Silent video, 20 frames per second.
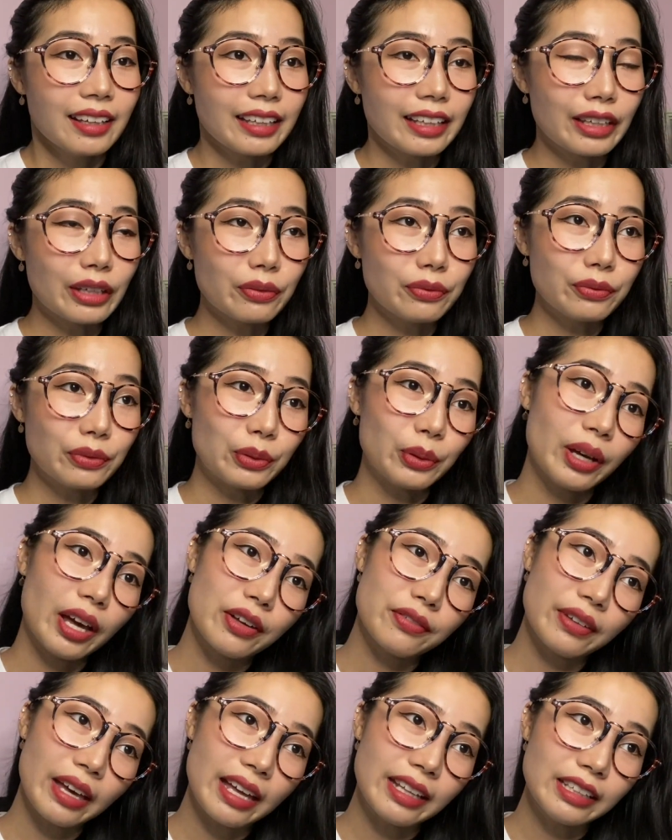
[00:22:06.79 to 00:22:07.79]
if you
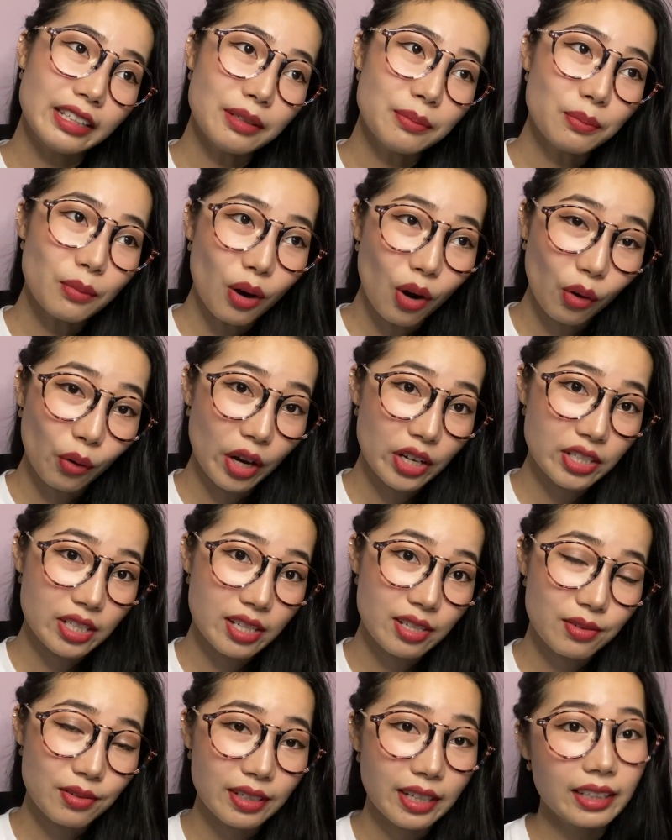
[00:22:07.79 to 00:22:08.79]
have any more
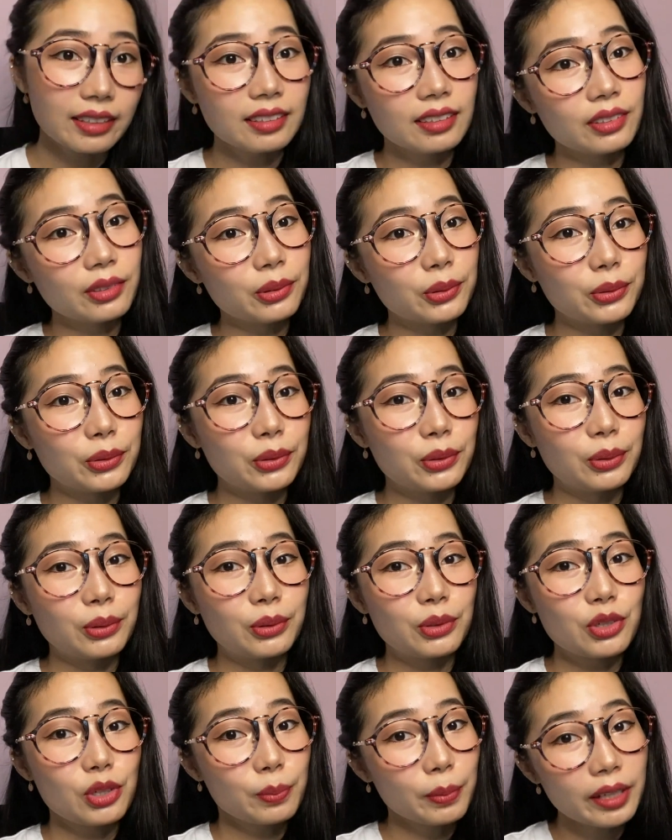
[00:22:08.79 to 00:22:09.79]
questions related
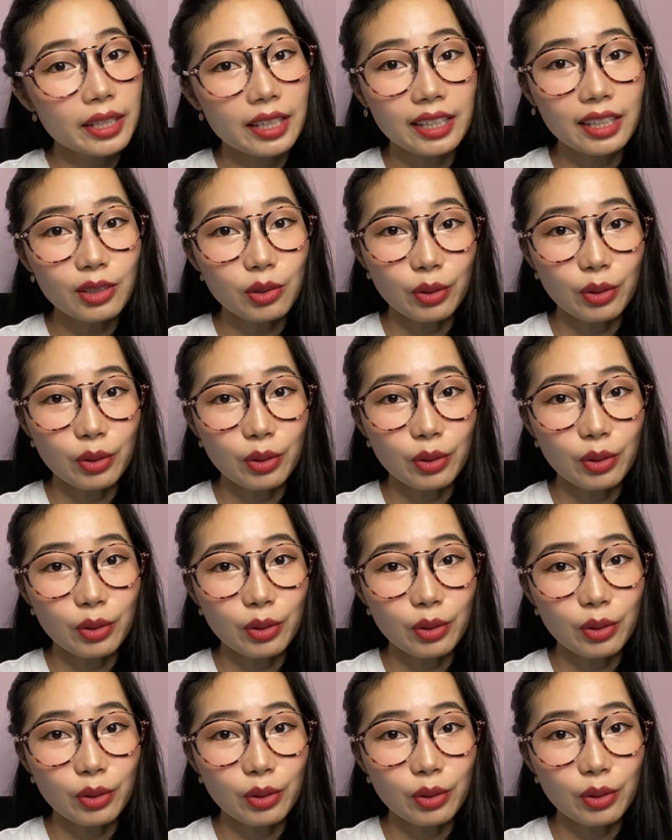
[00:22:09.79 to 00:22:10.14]
to EEE,